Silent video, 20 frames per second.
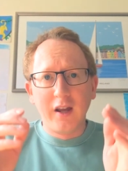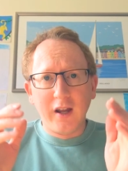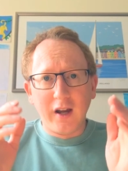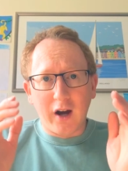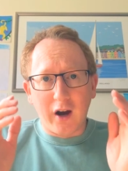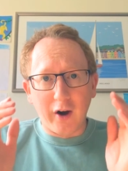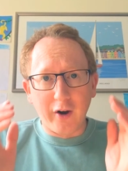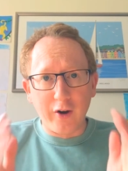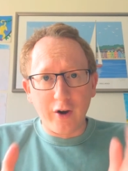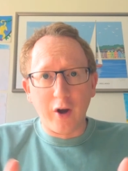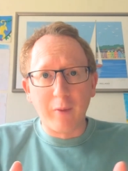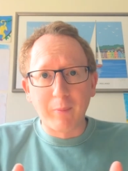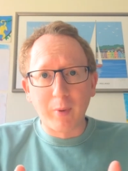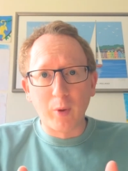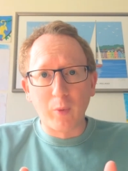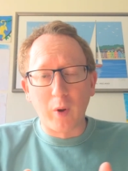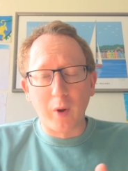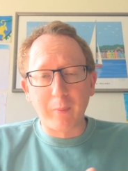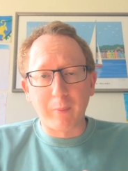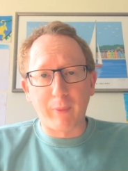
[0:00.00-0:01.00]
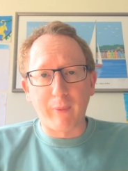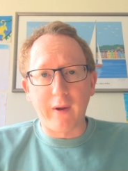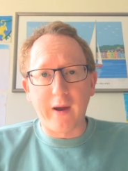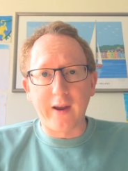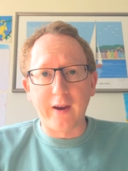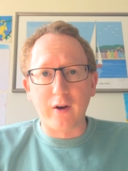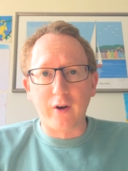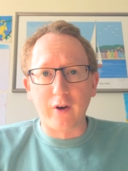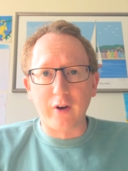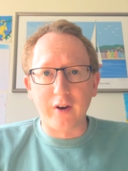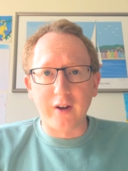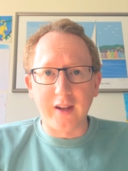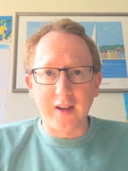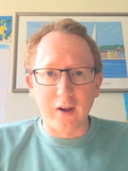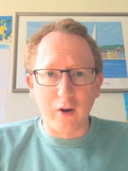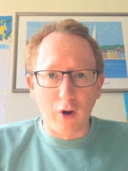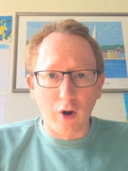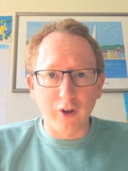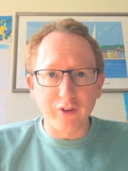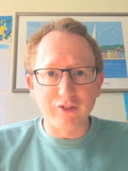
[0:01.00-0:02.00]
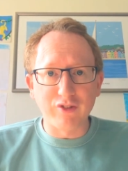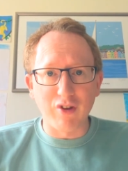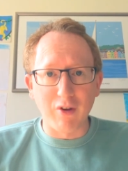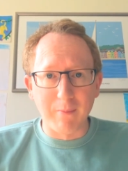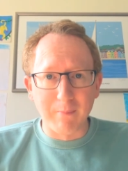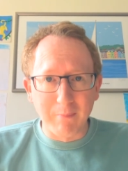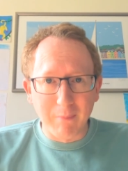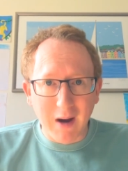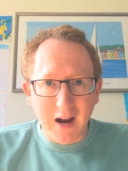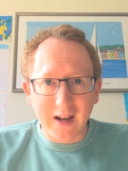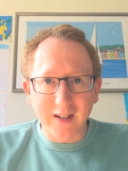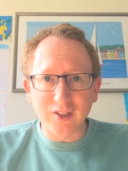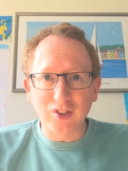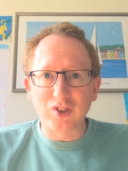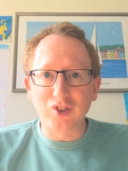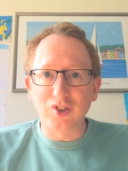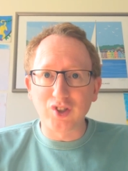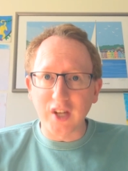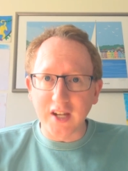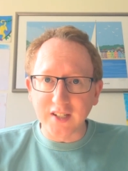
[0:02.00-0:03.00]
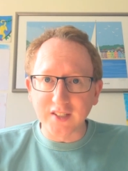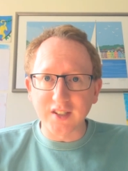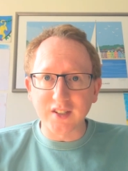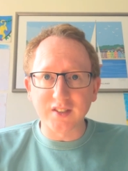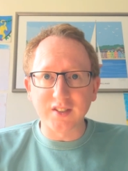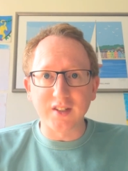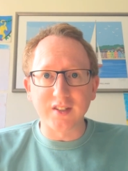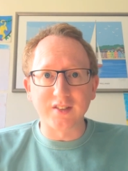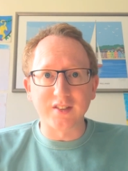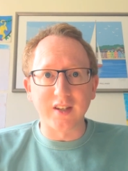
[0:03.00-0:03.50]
our number one priority ought to match Jesus's,